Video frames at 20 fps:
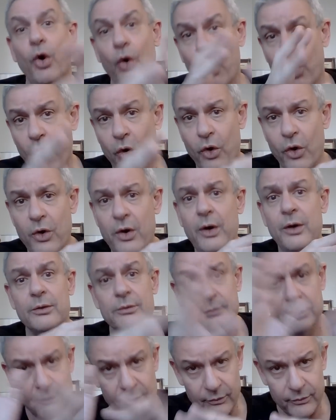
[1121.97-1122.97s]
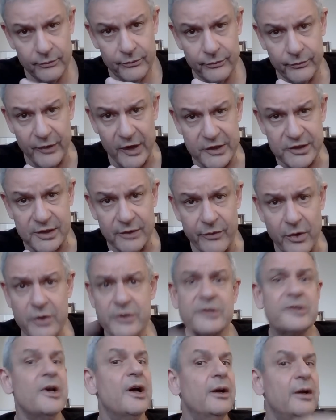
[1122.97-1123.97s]
Or vice
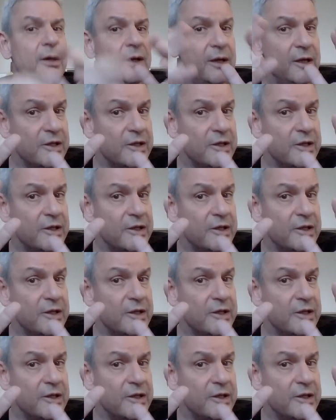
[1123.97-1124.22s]
versa.